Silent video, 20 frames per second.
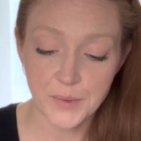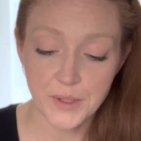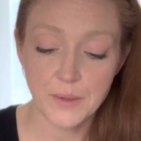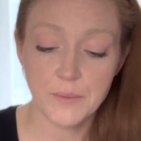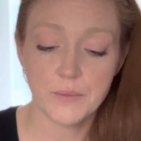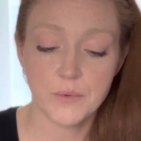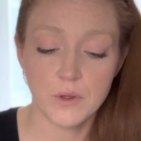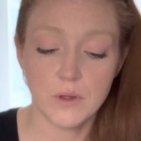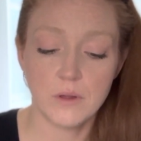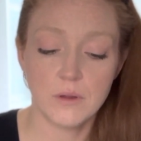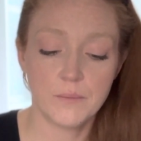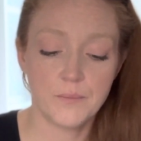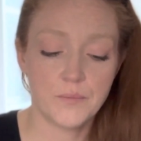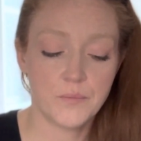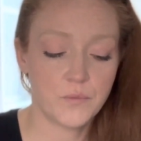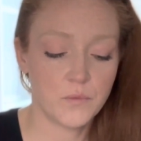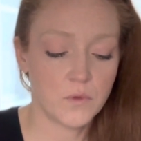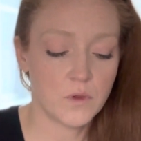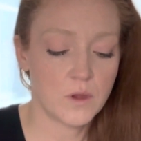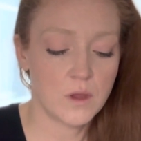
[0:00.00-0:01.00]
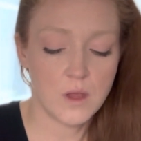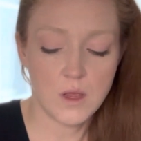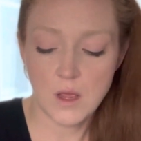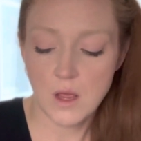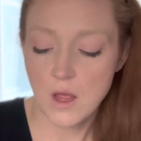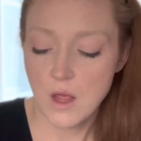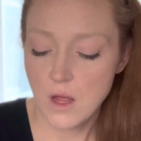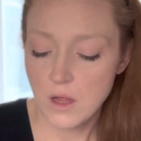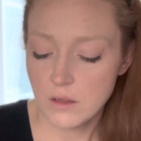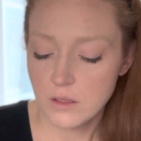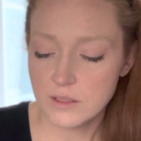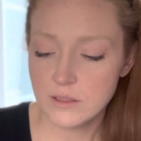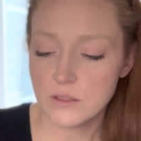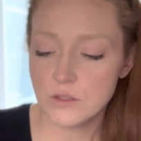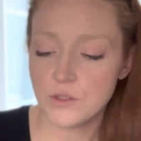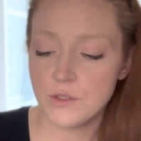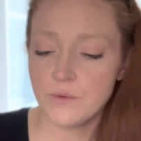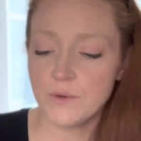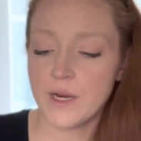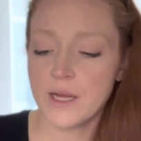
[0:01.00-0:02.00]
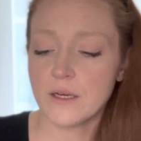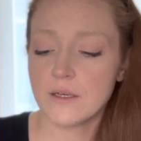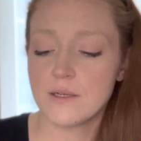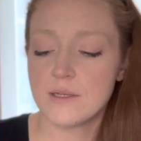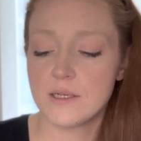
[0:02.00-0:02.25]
people. Let's do next